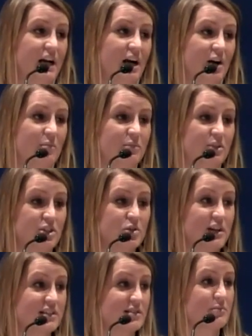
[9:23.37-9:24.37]
The
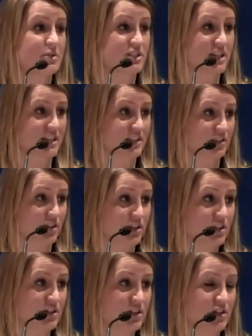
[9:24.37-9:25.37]
US in
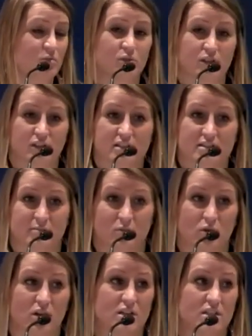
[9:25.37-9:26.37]
particular really
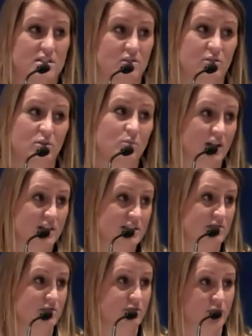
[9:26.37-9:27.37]
supports a robust
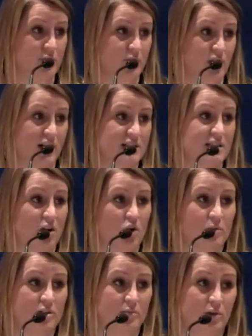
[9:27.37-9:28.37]
and free press at
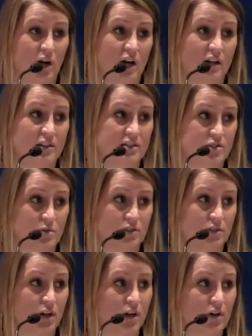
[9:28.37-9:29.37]
home and abroad, as you all
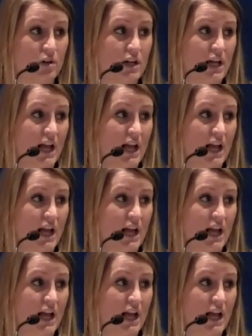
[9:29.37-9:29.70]
know.